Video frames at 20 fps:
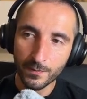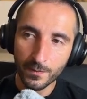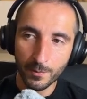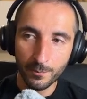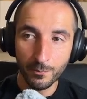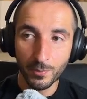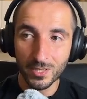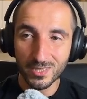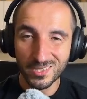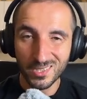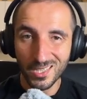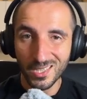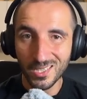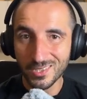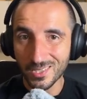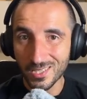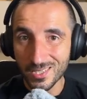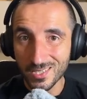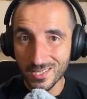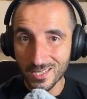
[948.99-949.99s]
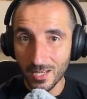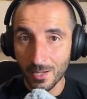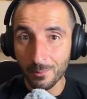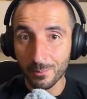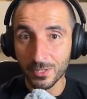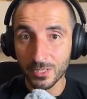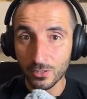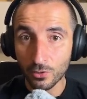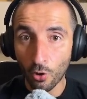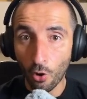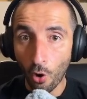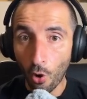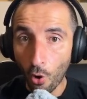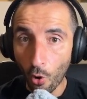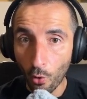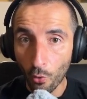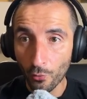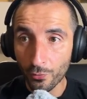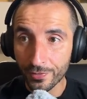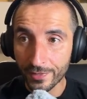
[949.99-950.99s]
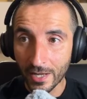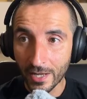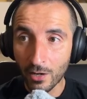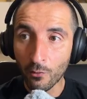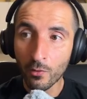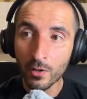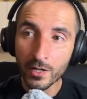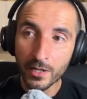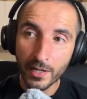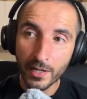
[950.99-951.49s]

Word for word: but it is a bit old now